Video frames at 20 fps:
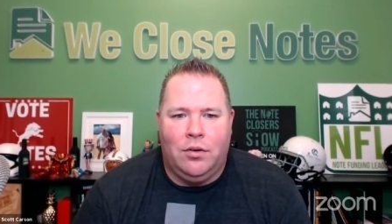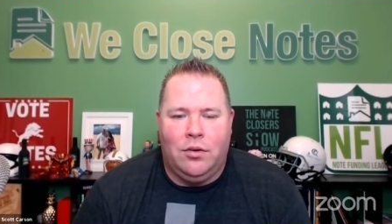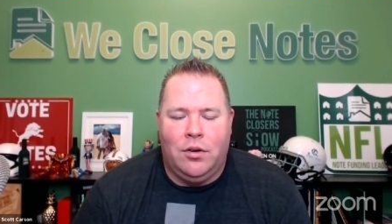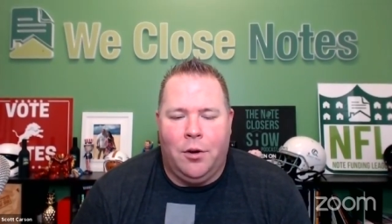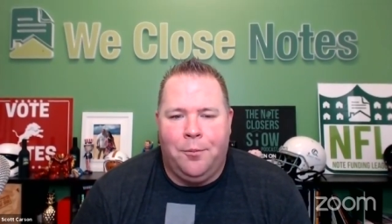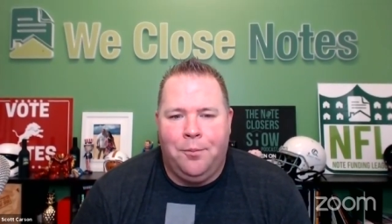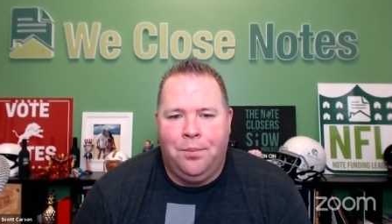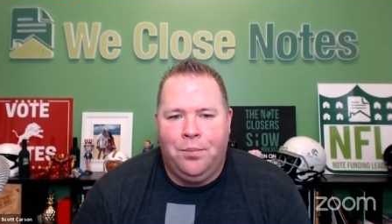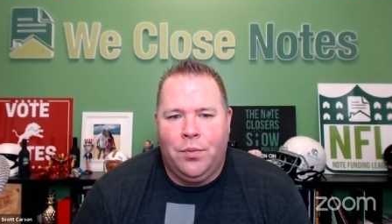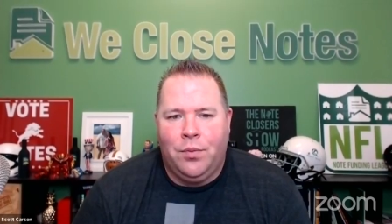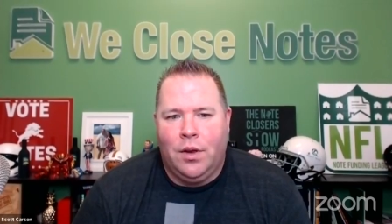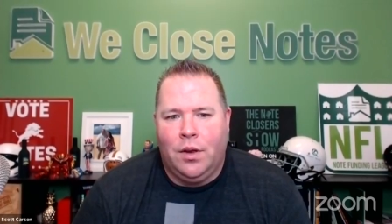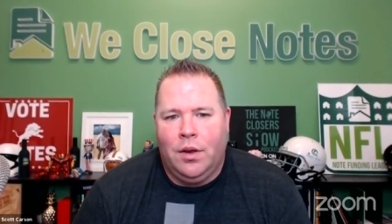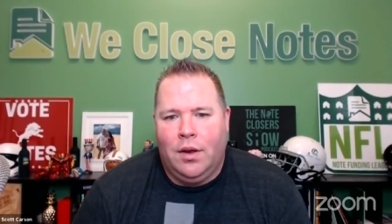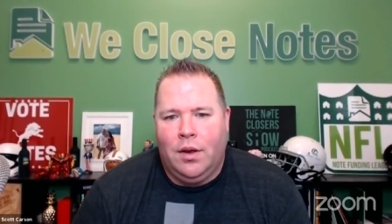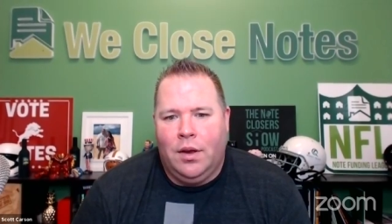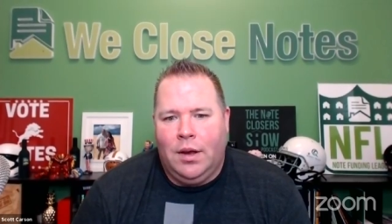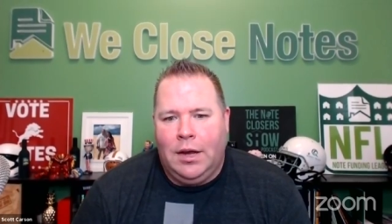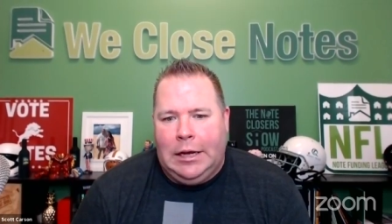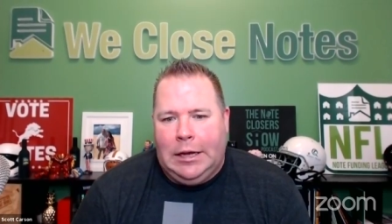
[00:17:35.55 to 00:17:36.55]
So
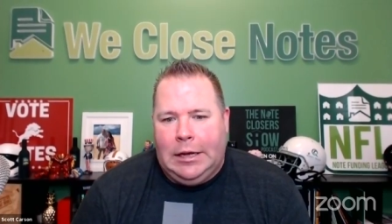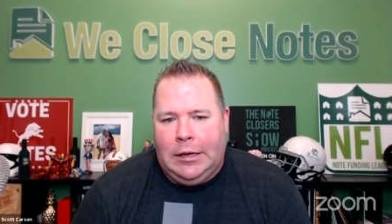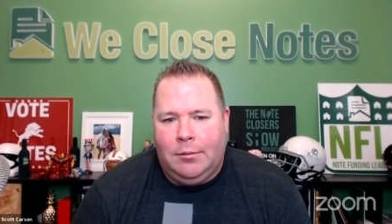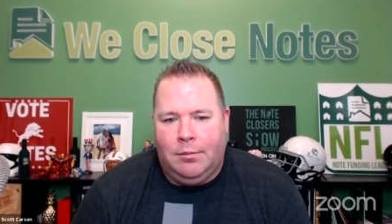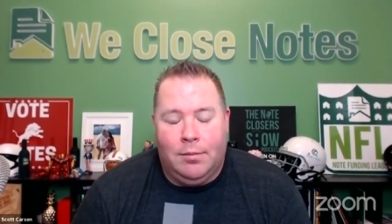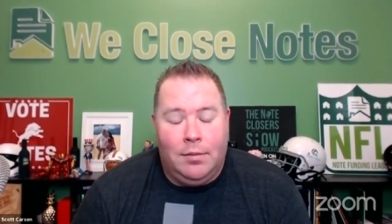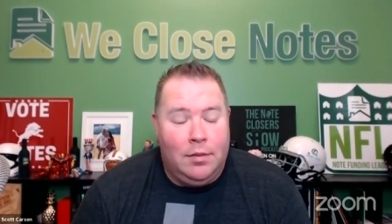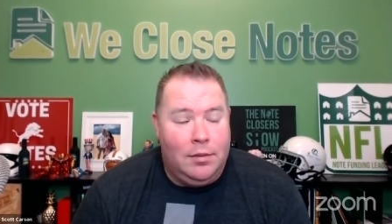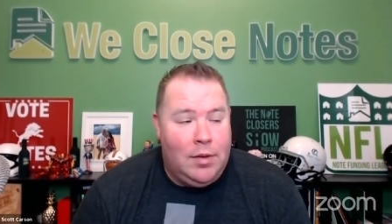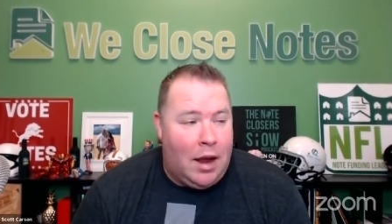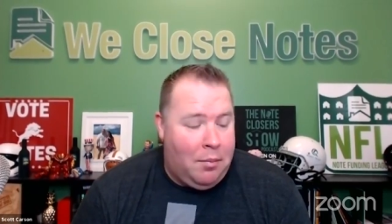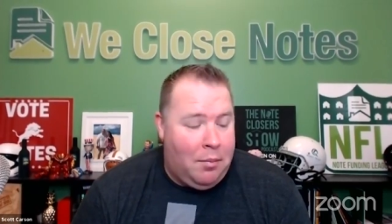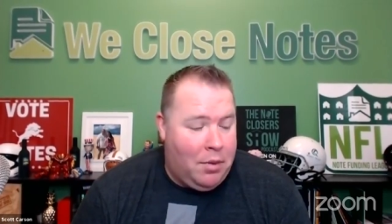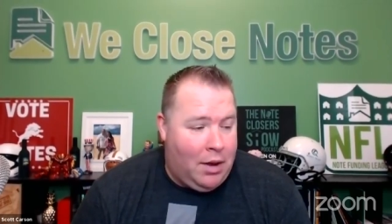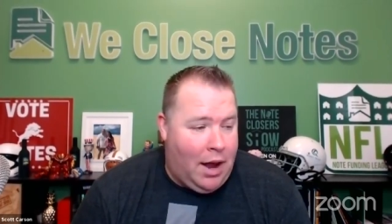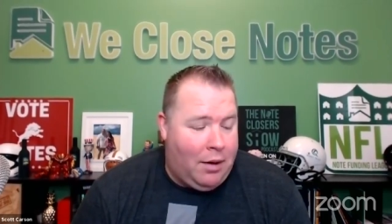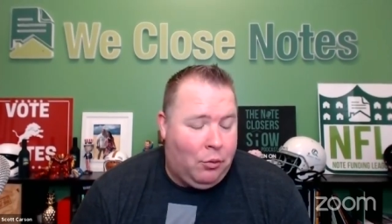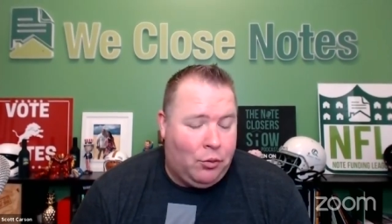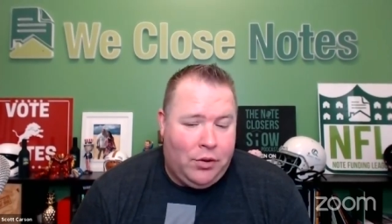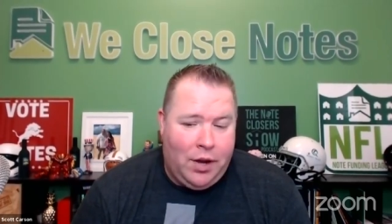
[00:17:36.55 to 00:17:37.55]
um, I'm,
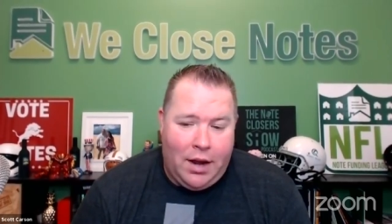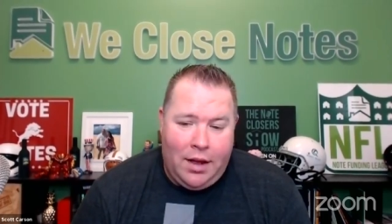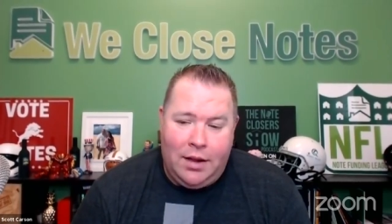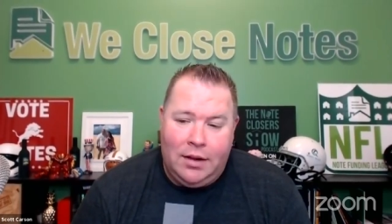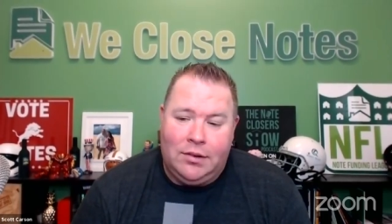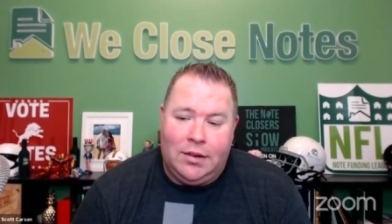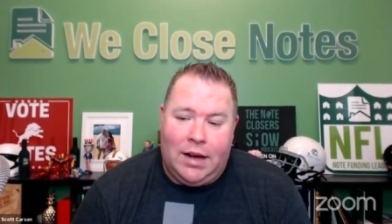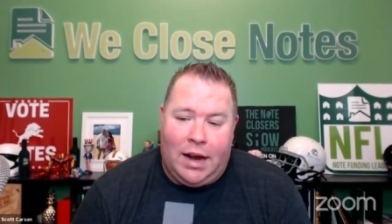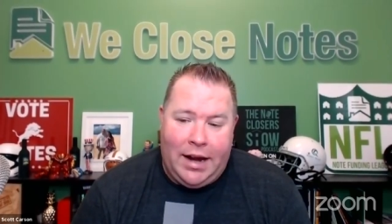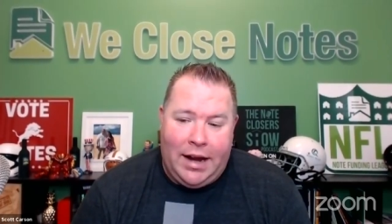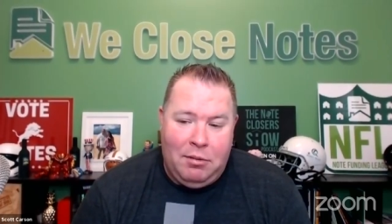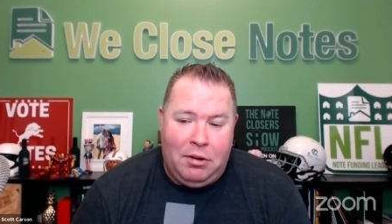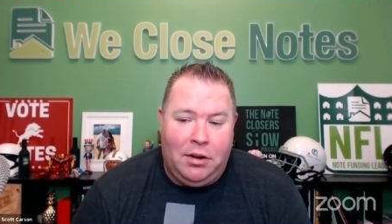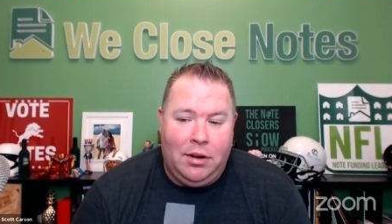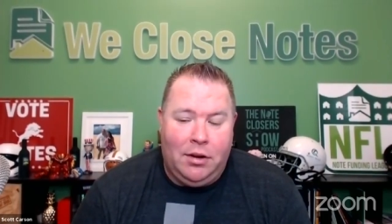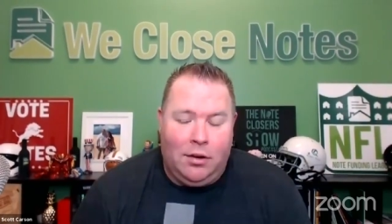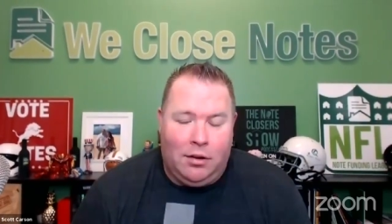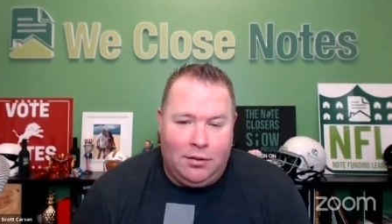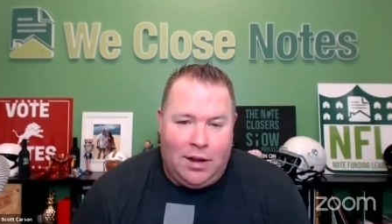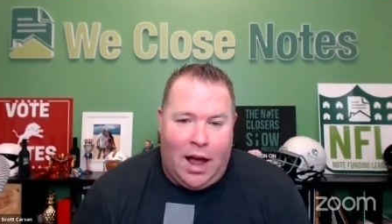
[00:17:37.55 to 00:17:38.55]
I will tell you this, I am a
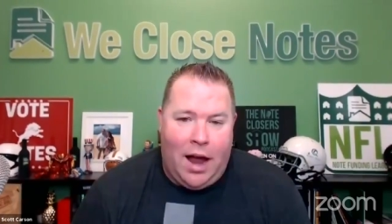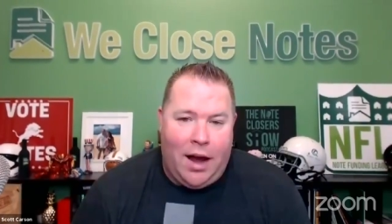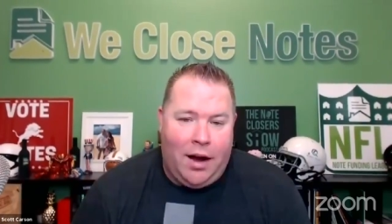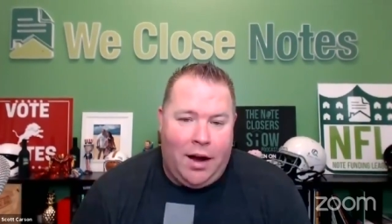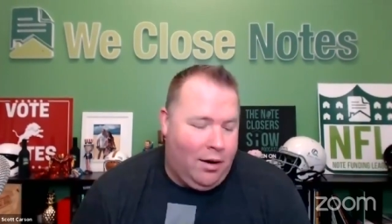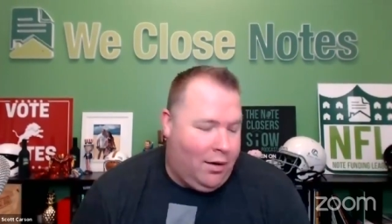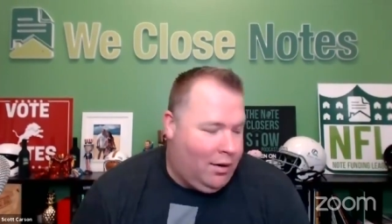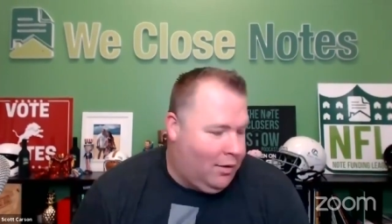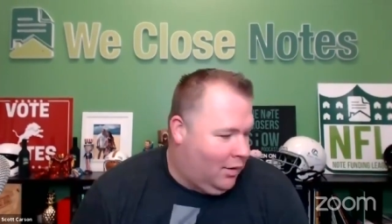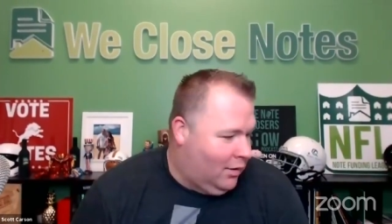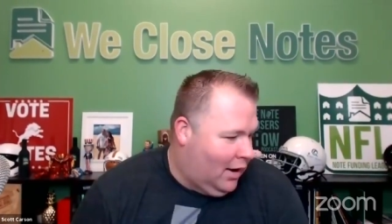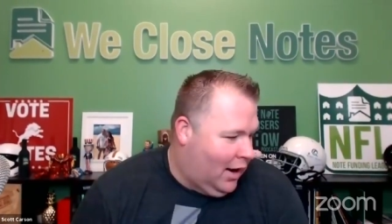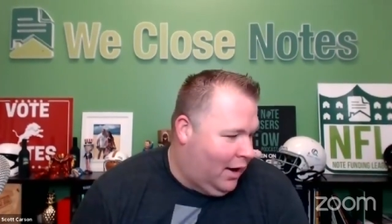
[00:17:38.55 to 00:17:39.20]
little tired.